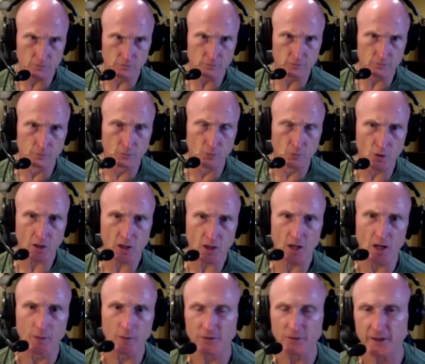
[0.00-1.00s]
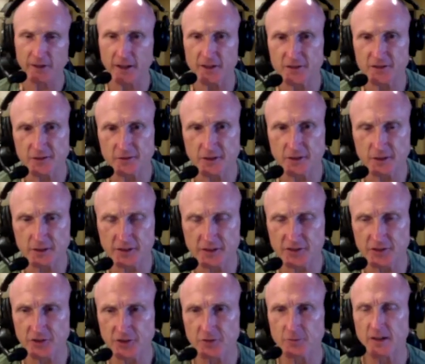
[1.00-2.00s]
more comprehensive than
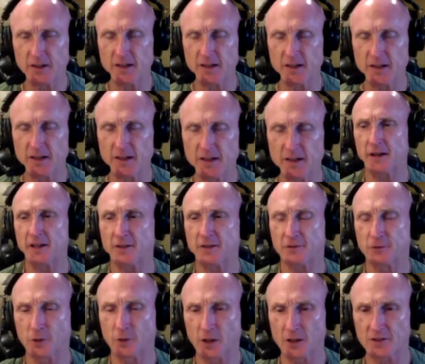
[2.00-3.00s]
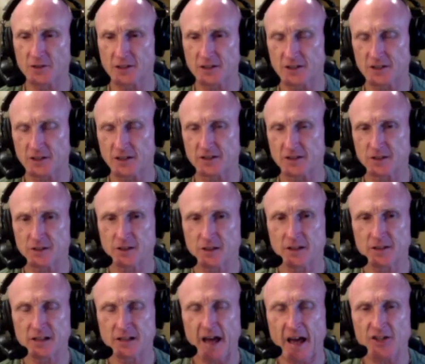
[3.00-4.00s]
listeners might be ready for, because it, it's a,
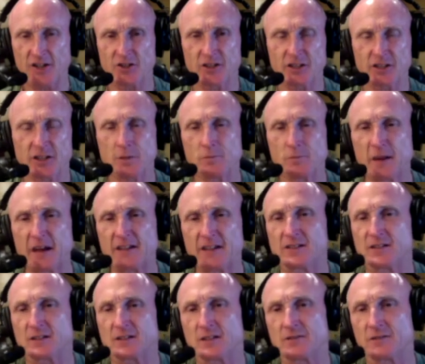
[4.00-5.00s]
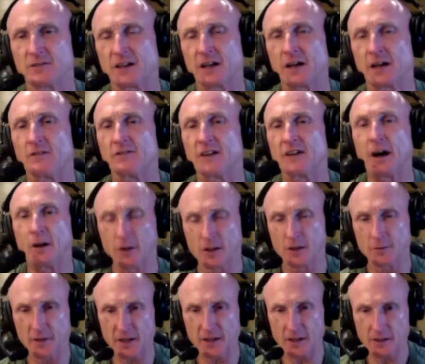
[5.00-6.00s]
it's actually the basis of, of
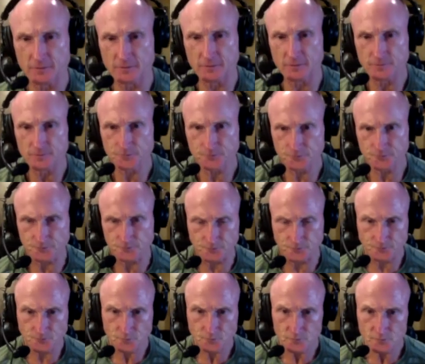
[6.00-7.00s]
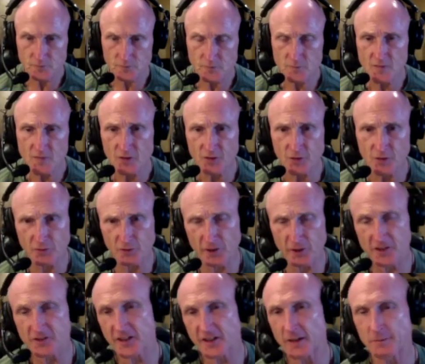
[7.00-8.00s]
alchemy. So for
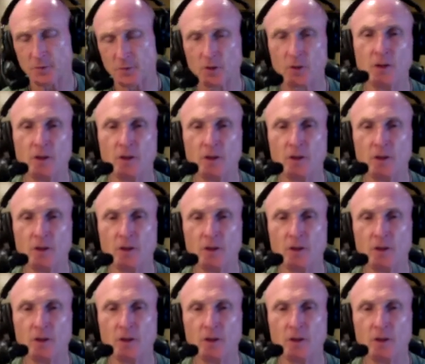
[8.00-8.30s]
example,